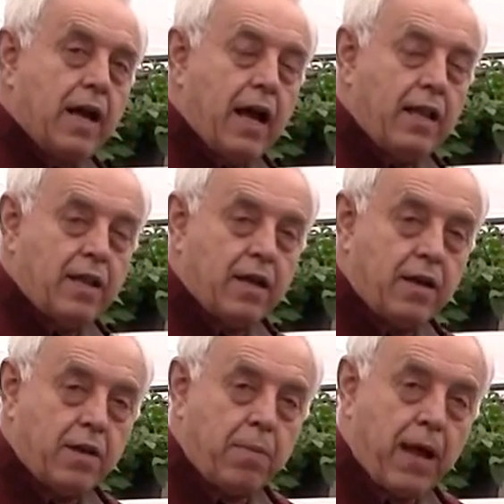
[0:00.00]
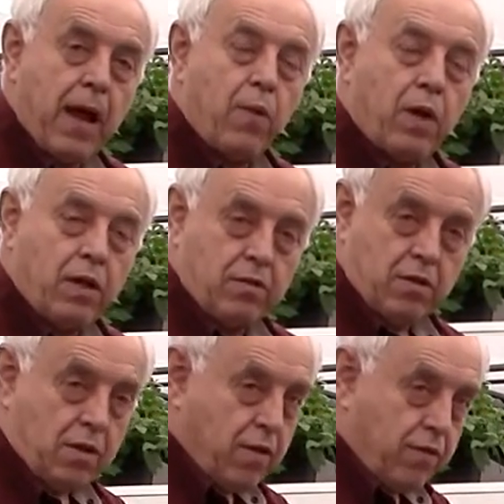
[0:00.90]
and the plant will
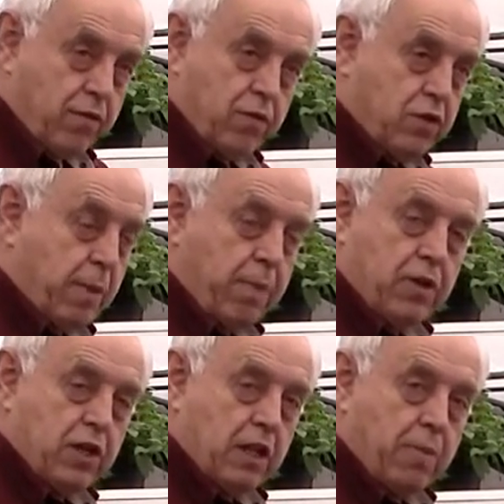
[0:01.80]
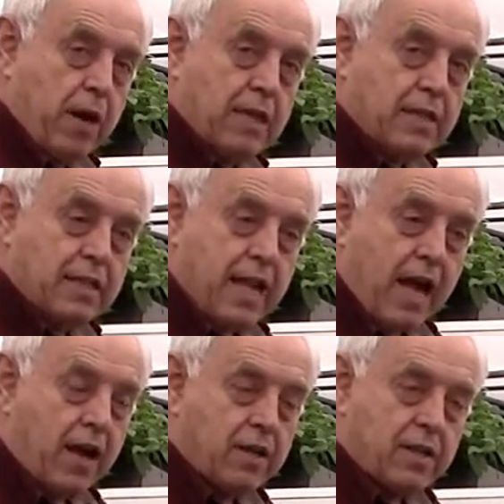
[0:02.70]
simply shut the process
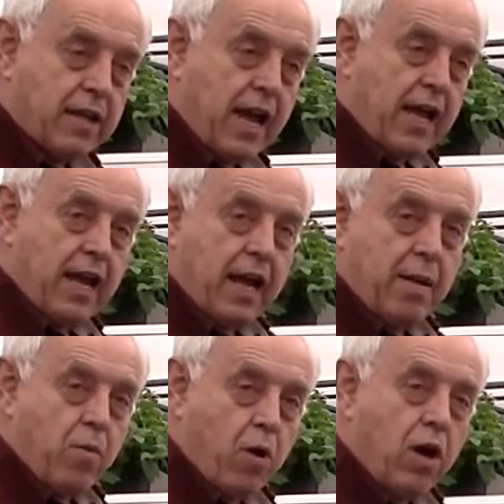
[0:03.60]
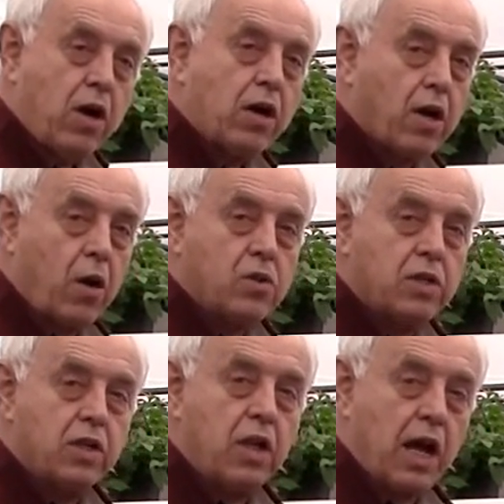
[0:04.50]
down because it can't get any more clothes
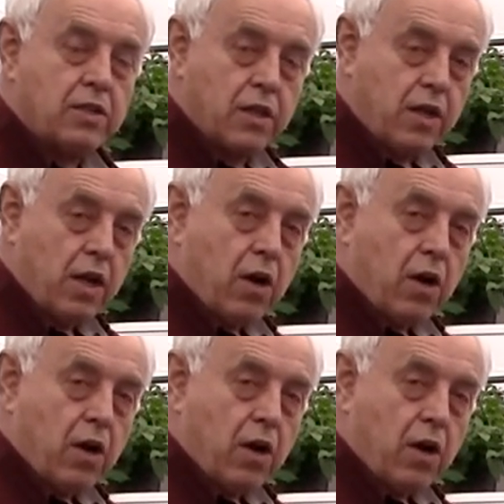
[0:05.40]
in the closet